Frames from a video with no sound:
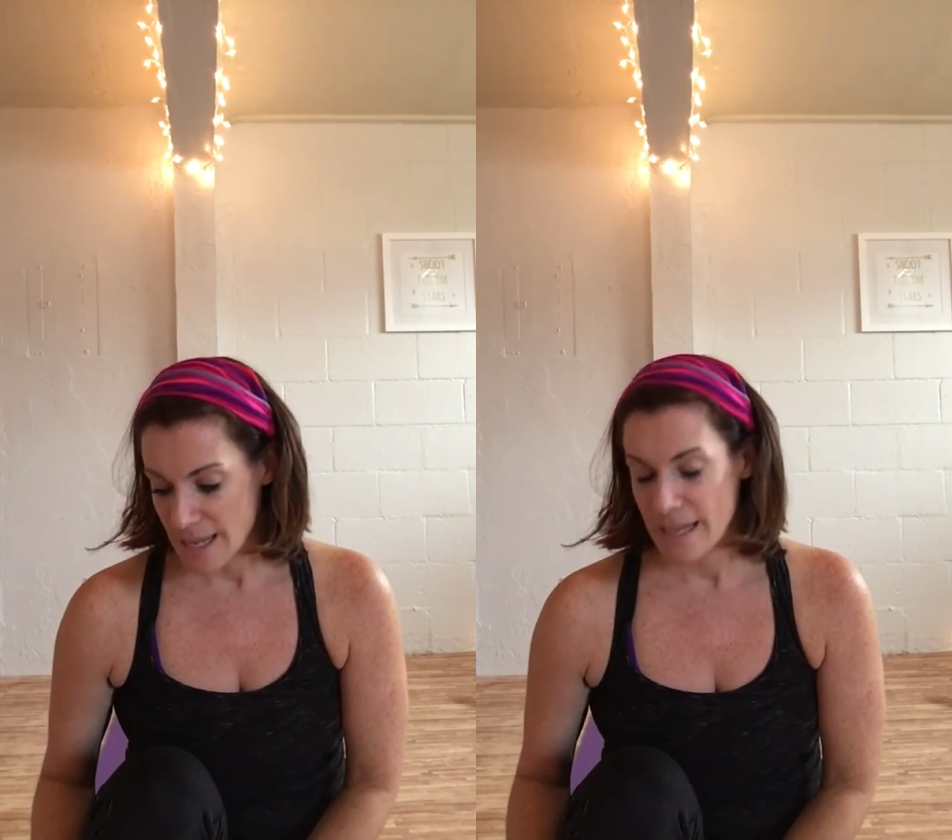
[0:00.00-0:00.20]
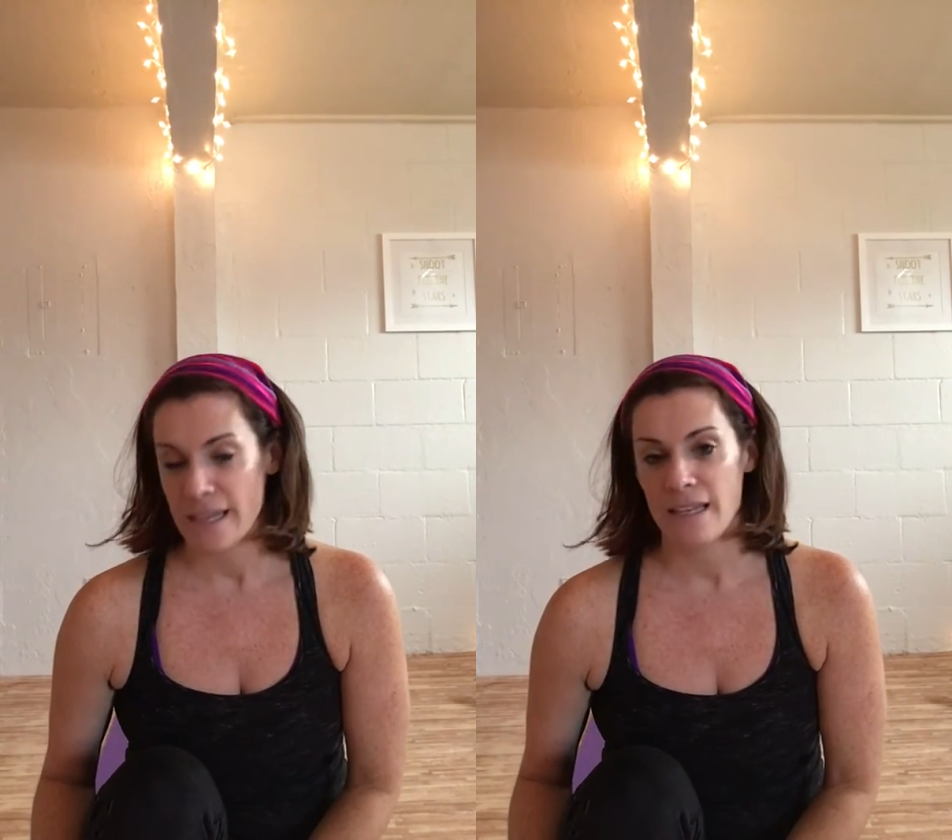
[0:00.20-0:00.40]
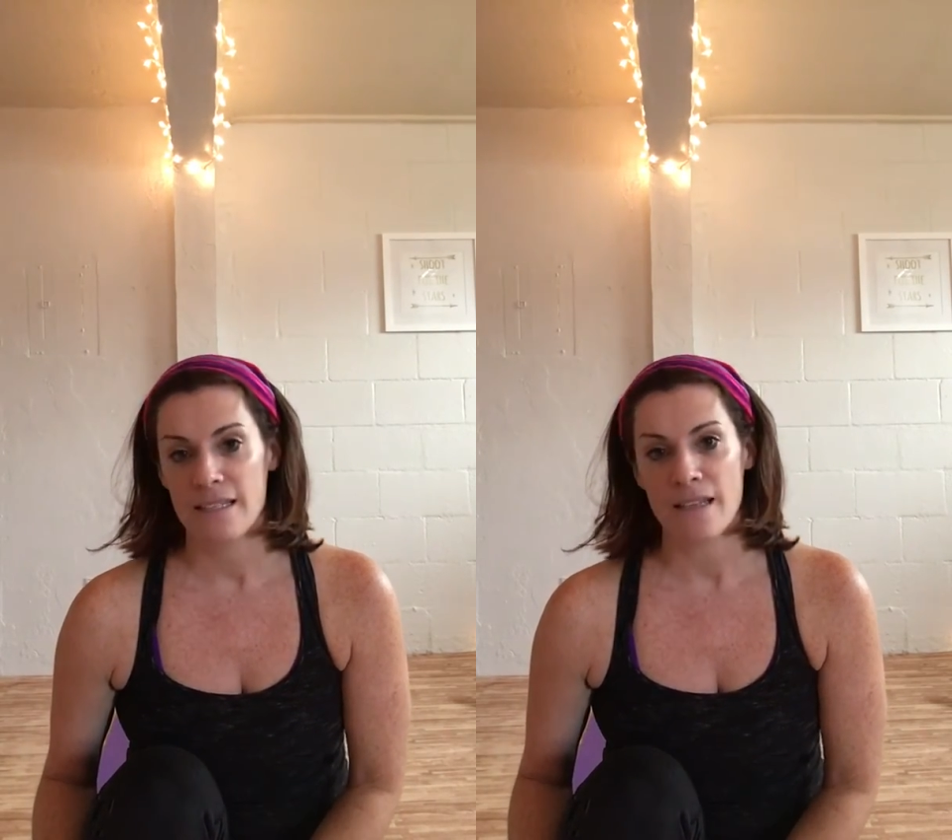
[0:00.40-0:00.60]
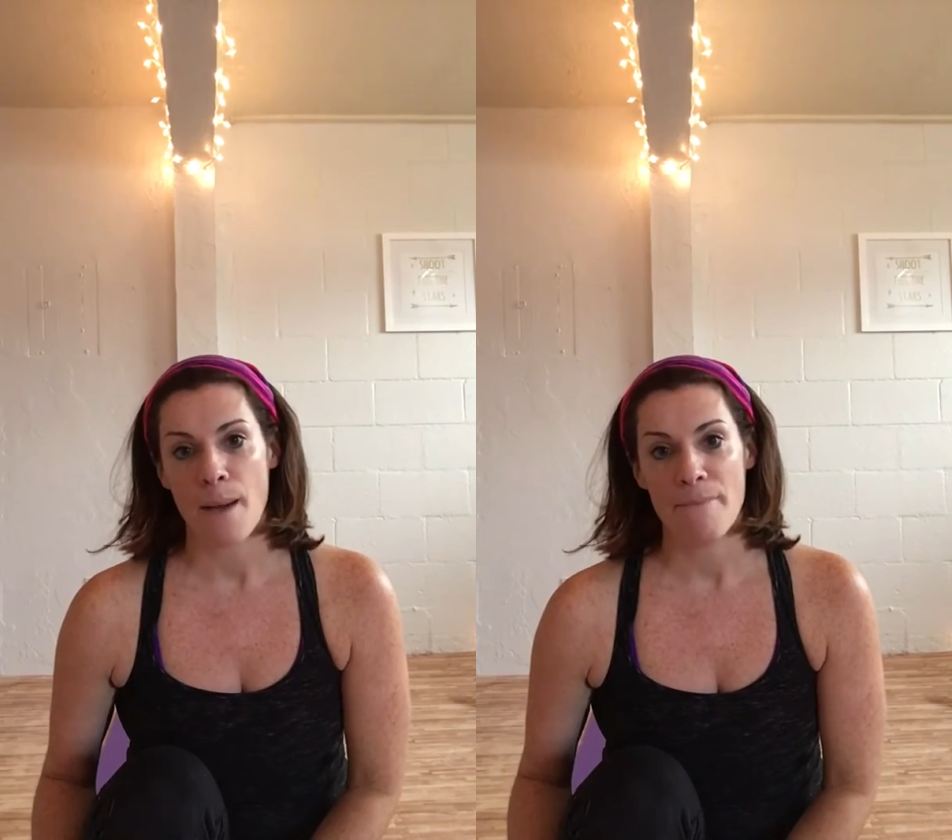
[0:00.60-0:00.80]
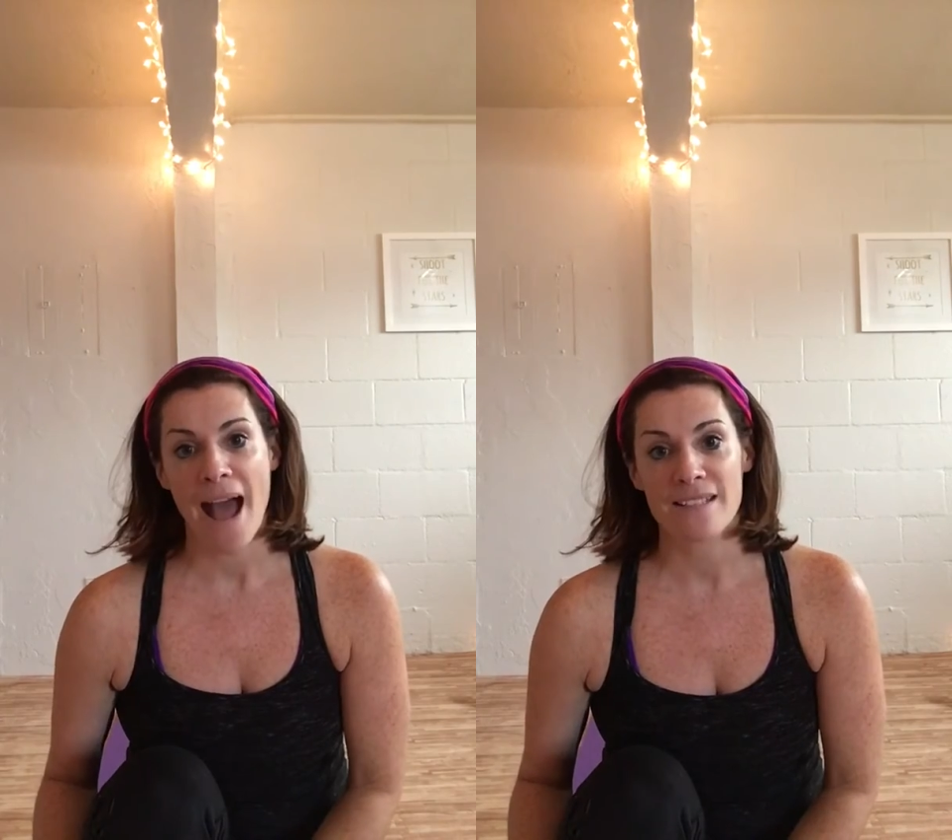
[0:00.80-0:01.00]
is
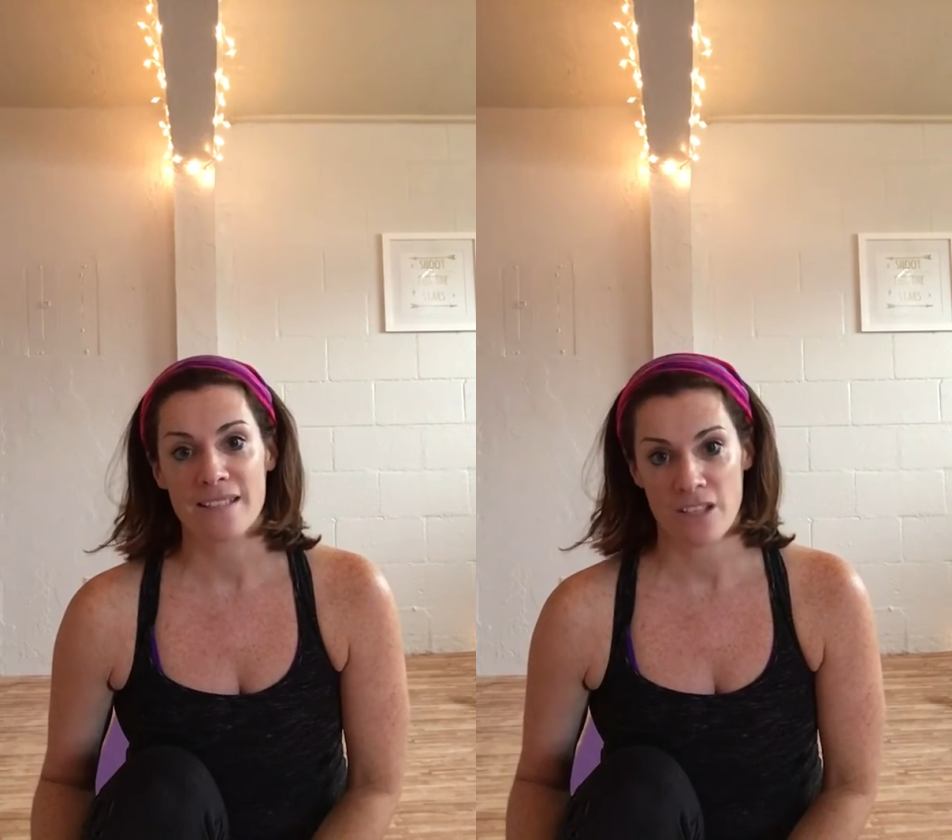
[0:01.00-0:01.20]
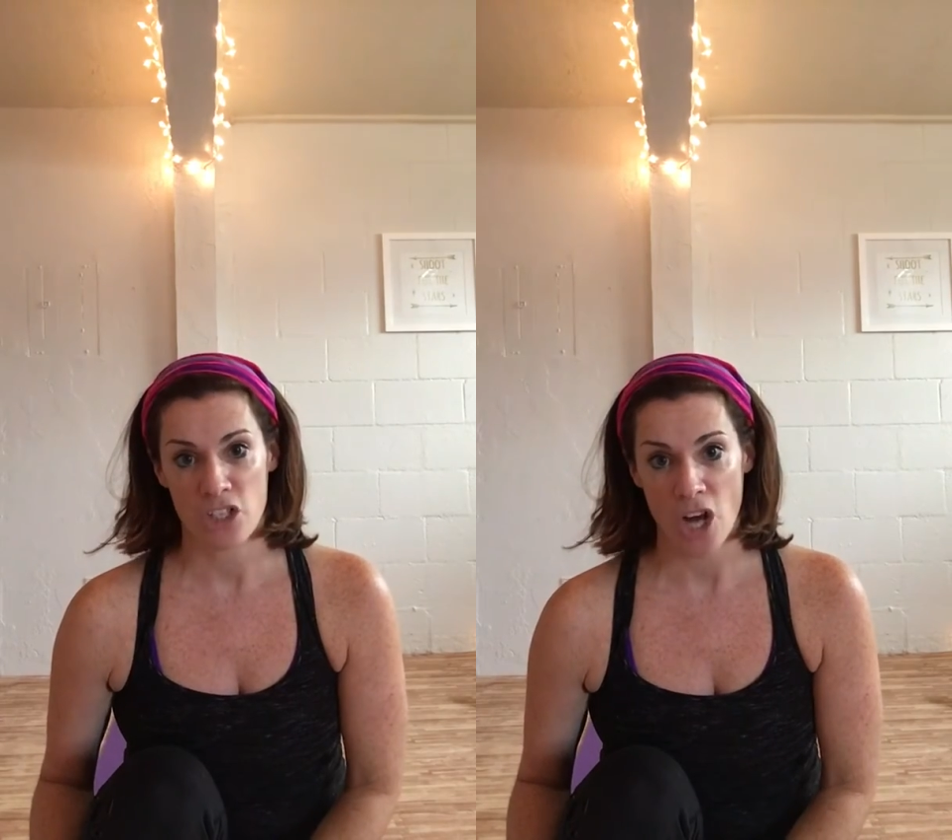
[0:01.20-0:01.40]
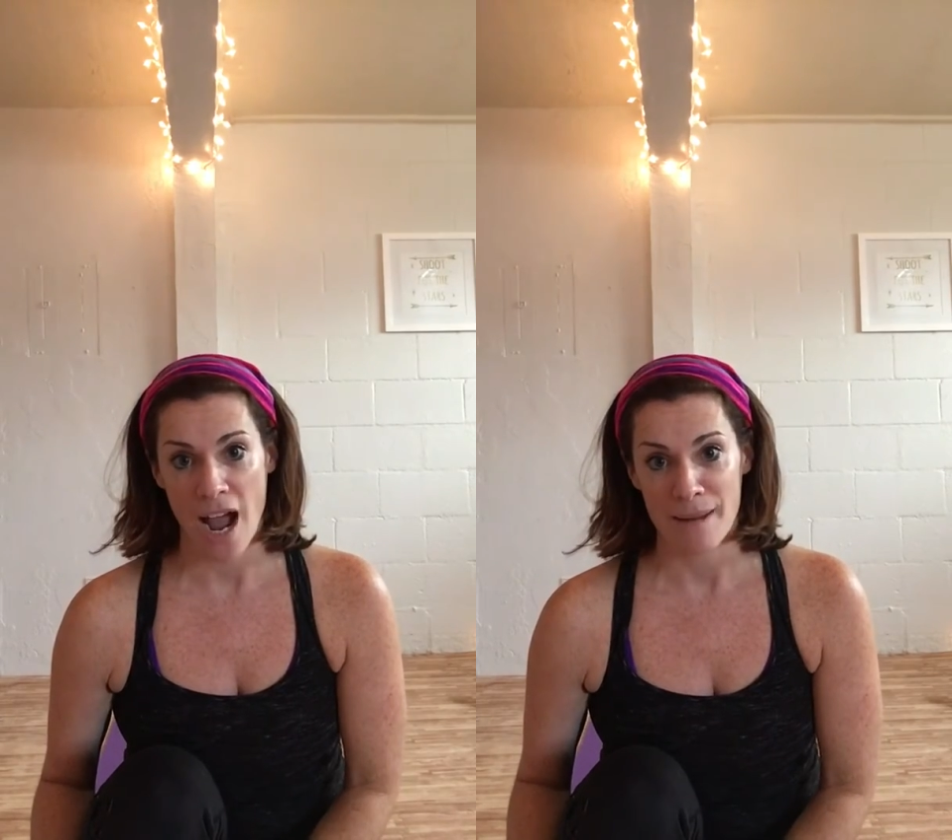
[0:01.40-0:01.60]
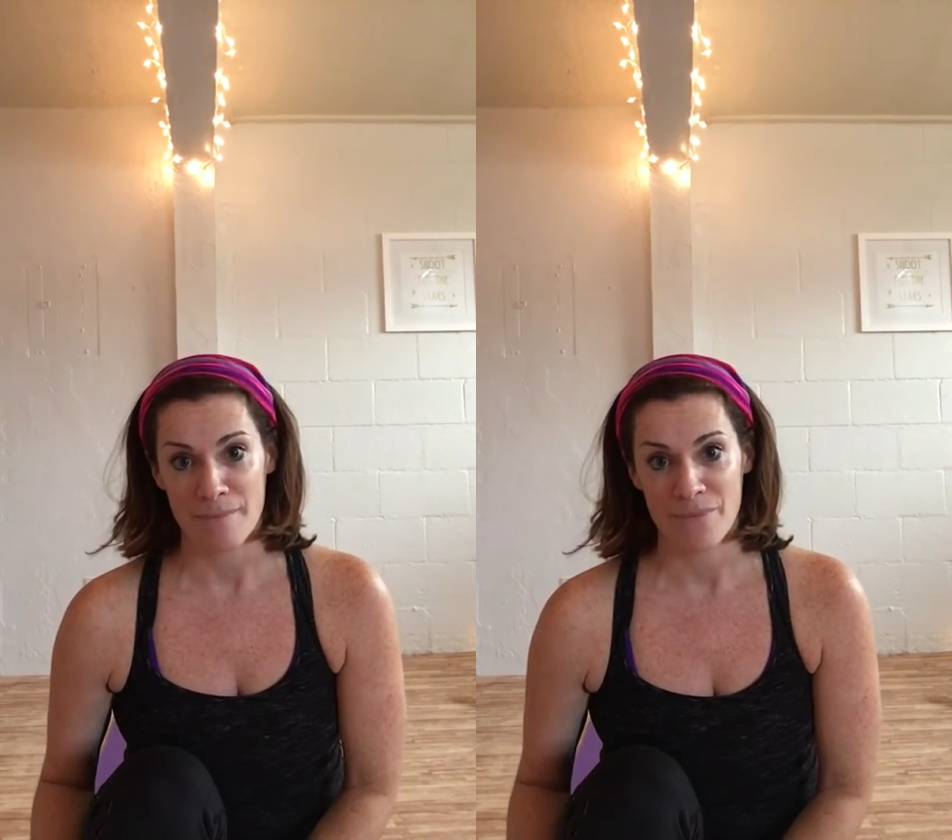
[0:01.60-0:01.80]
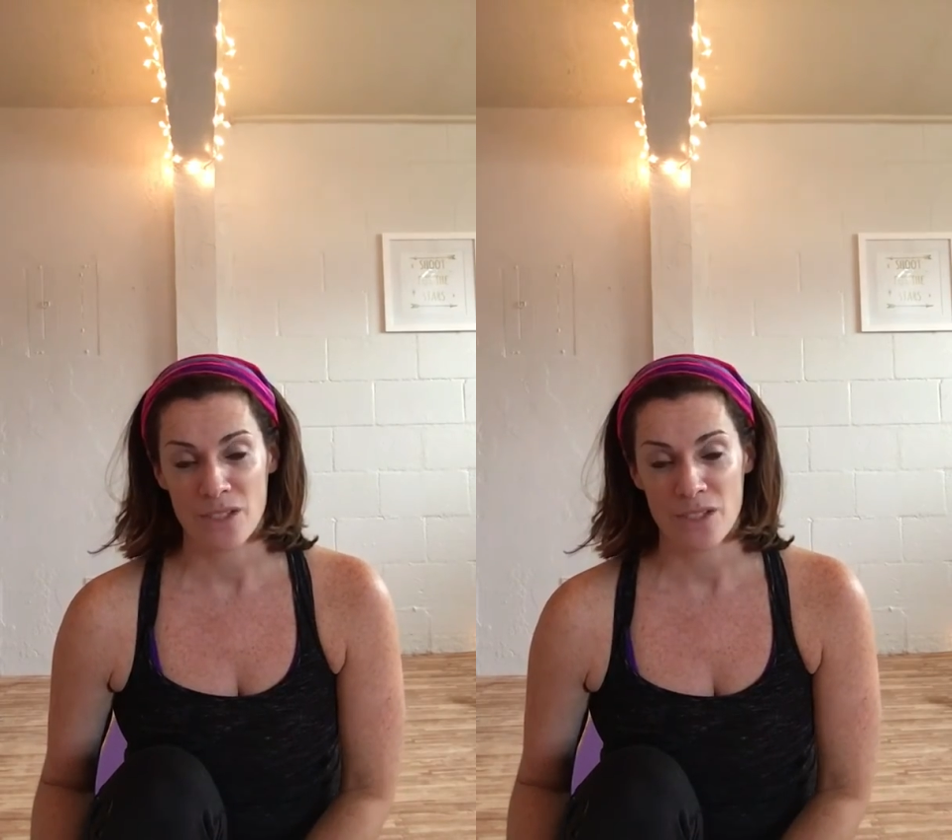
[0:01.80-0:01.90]
pass the chime.